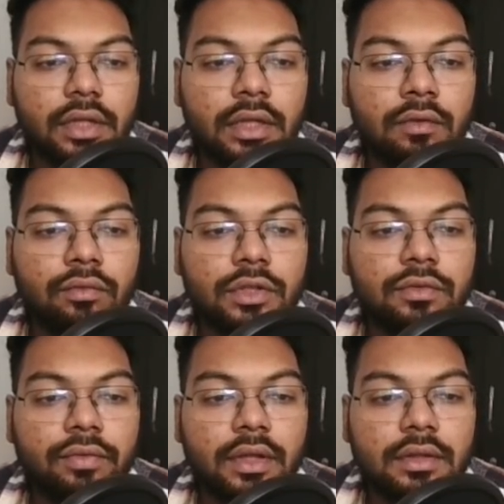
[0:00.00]
in
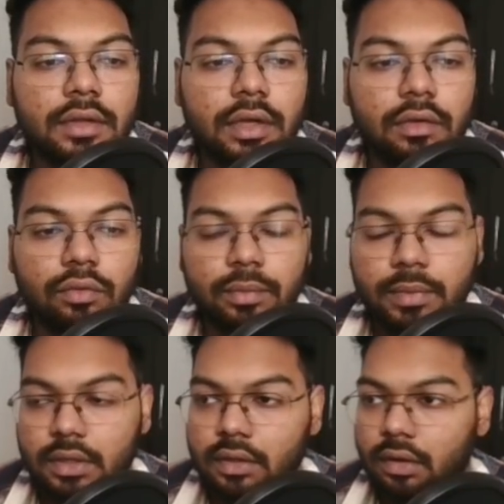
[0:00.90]
which phase it would
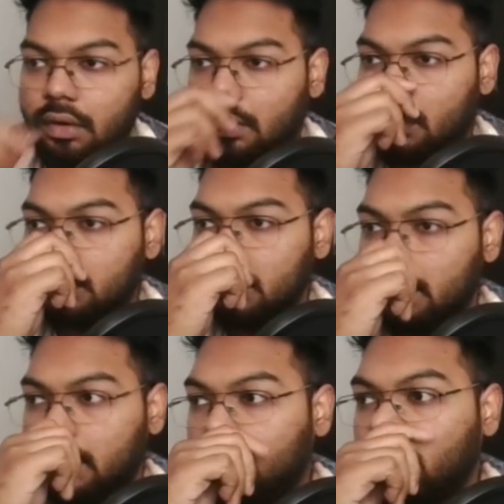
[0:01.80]
be on
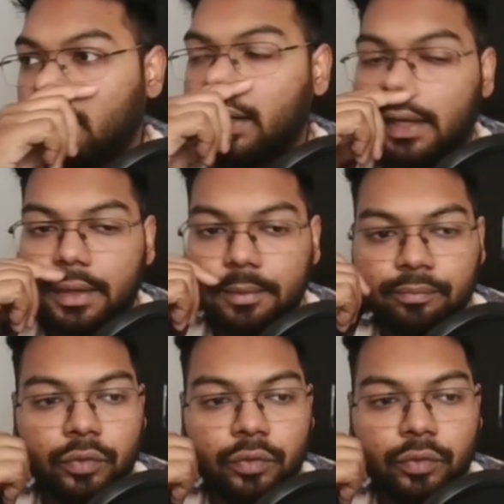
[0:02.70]
the network layer.